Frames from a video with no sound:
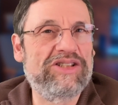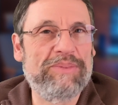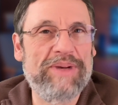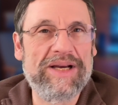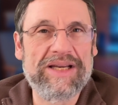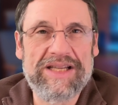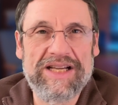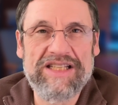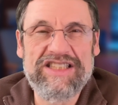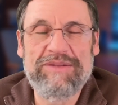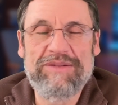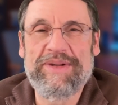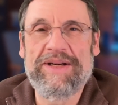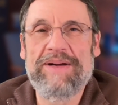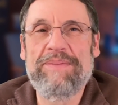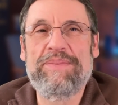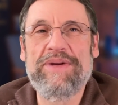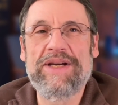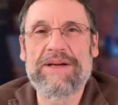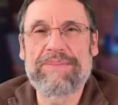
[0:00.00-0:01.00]
so my kids have been
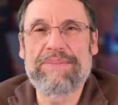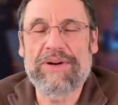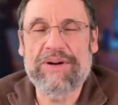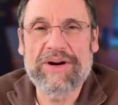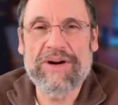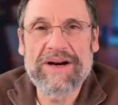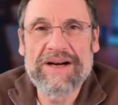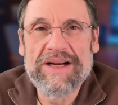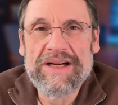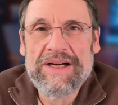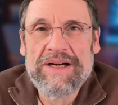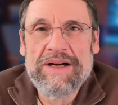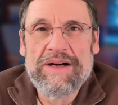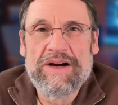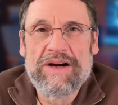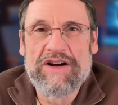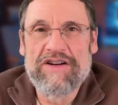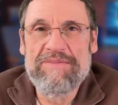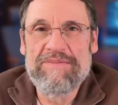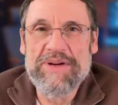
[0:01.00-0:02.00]
a big part
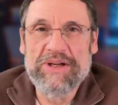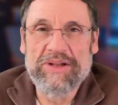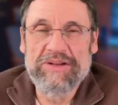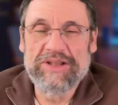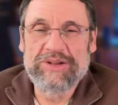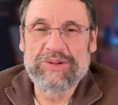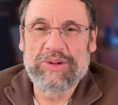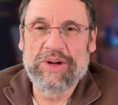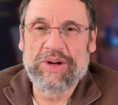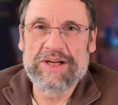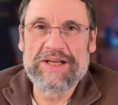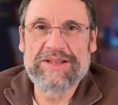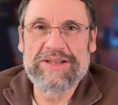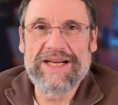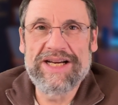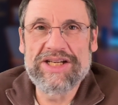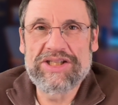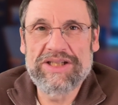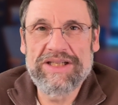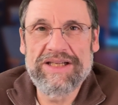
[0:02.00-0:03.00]
of building this
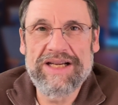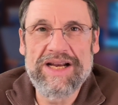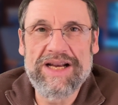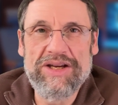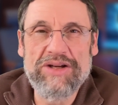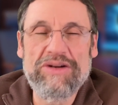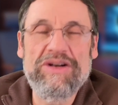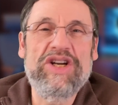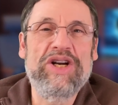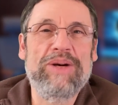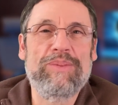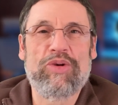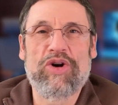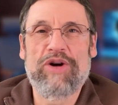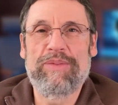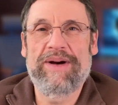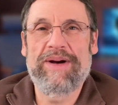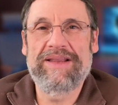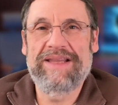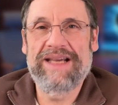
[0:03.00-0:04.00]
organization, and you'll hear
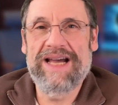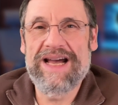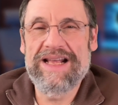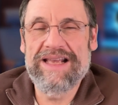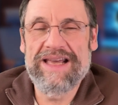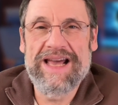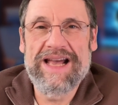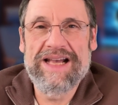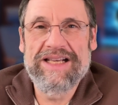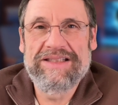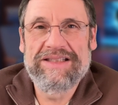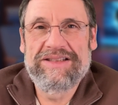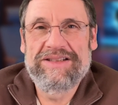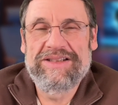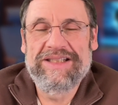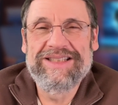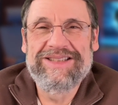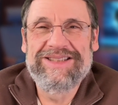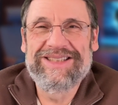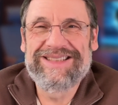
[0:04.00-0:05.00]
more about that as
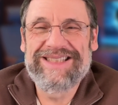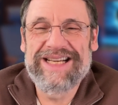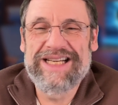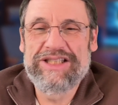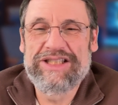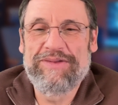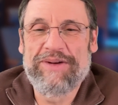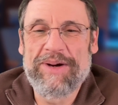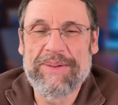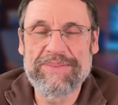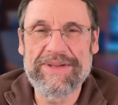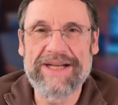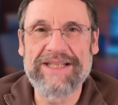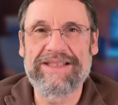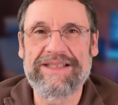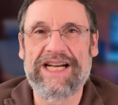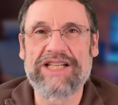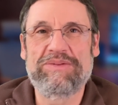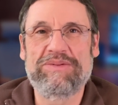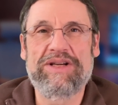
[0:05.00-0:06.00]
in successive
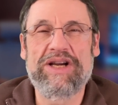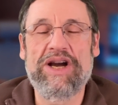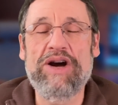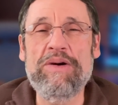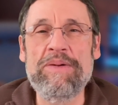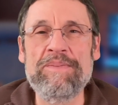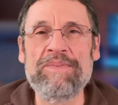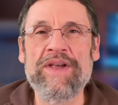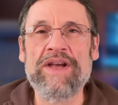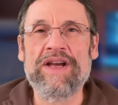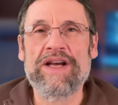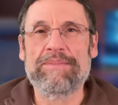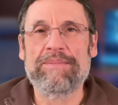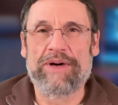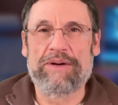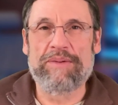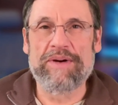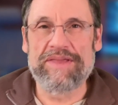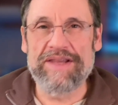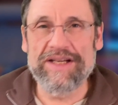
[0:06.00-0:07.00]
updates as we go.
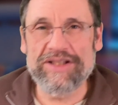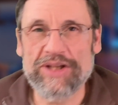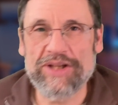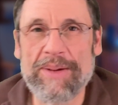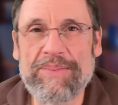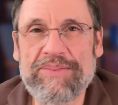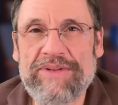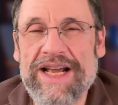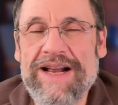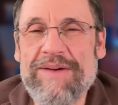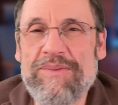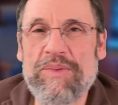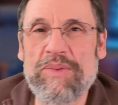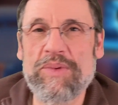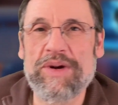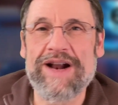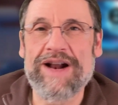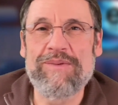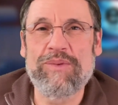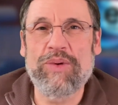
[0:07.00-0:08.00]
But with this update,
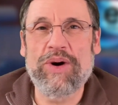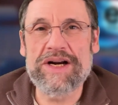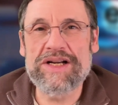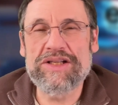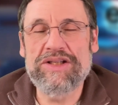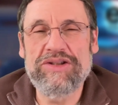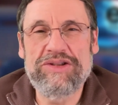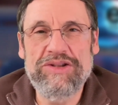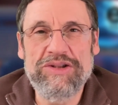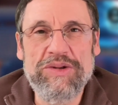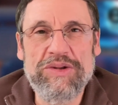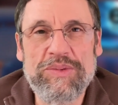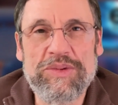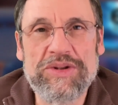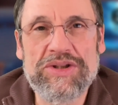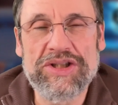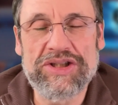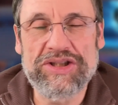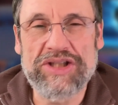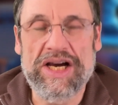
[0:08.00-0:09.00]
what I wanted to do
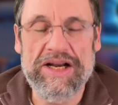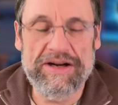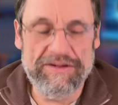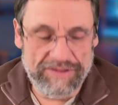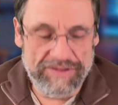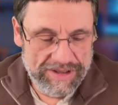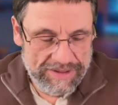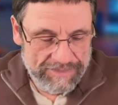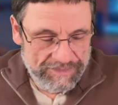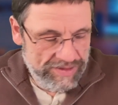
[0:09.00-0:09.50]
was just kind of